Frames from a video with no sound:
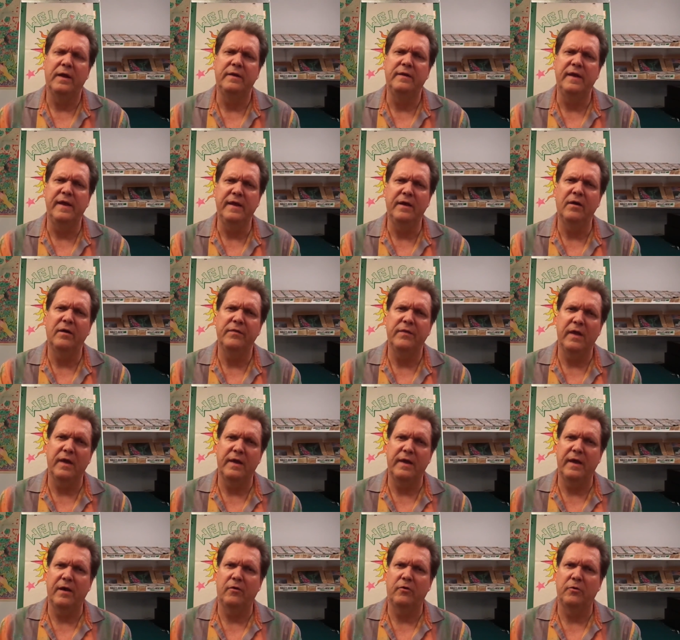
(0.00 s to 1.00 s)
take on the
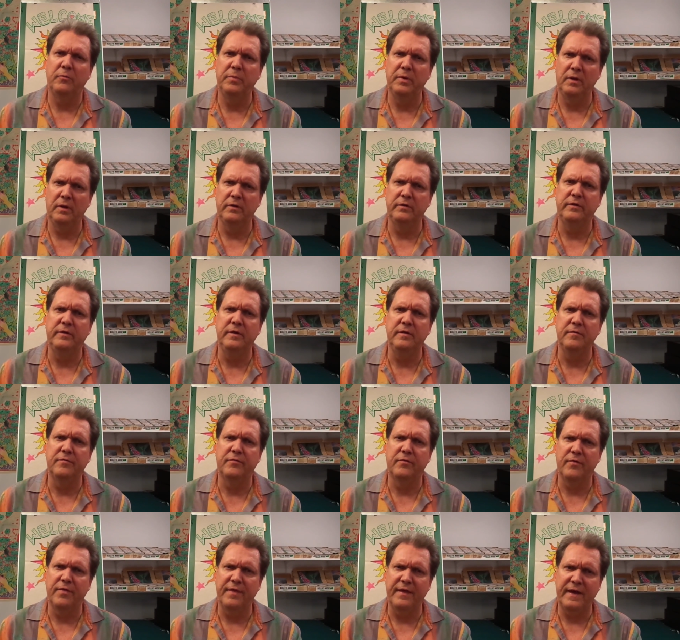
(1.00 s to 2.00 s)
accountability
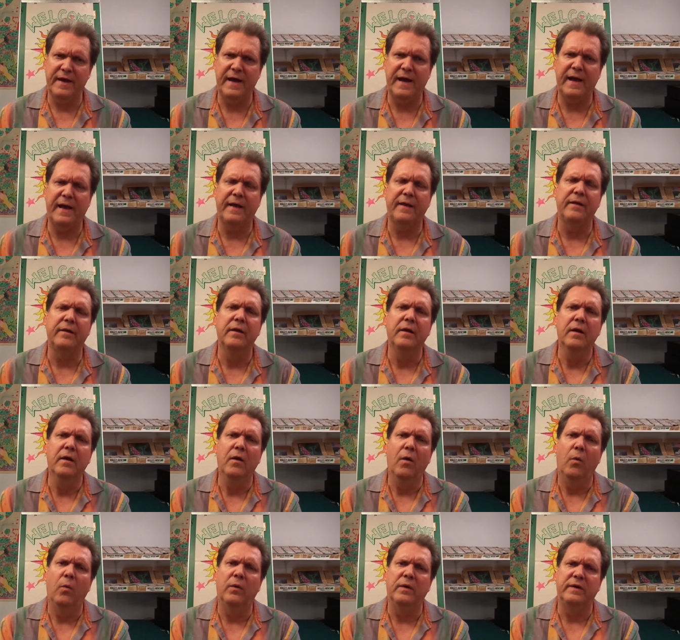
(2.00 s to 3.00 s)
for that,
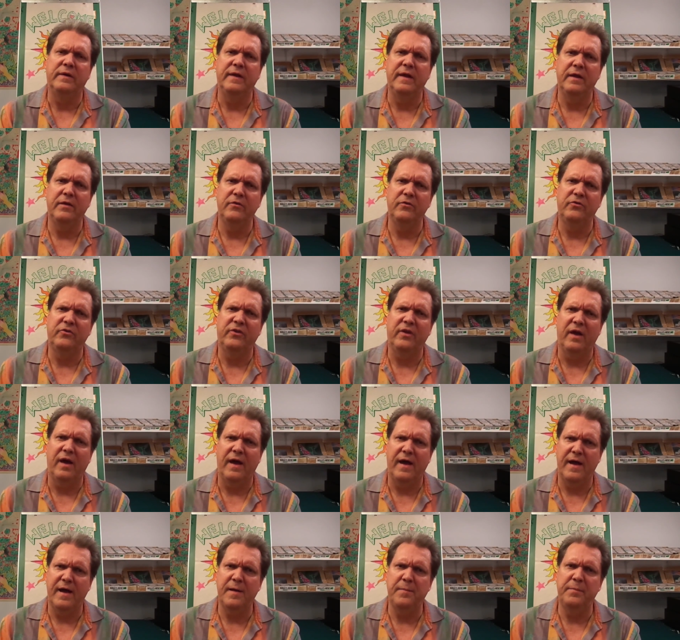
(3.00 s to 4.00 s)
what tends to
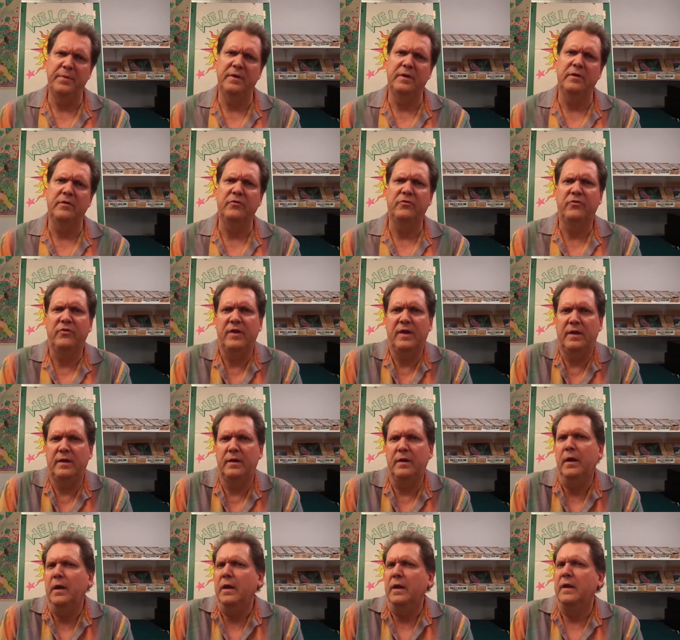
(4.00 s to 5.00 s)
happen is
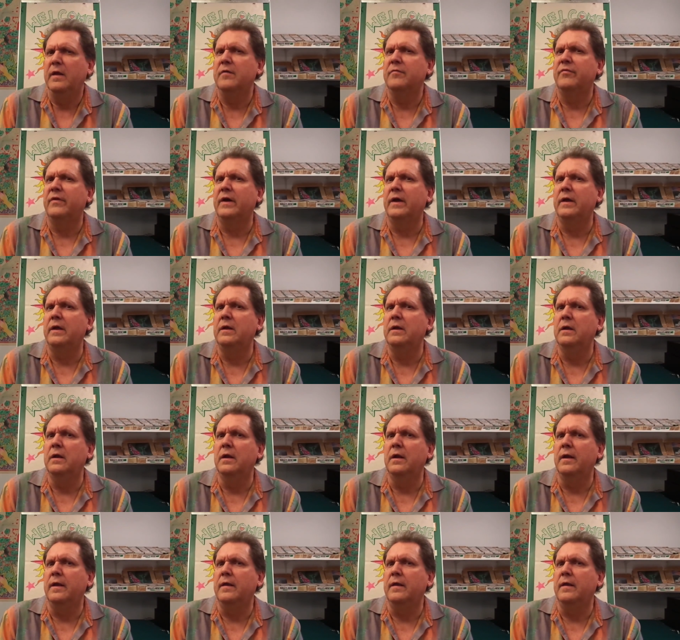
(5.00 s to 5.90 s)
then if I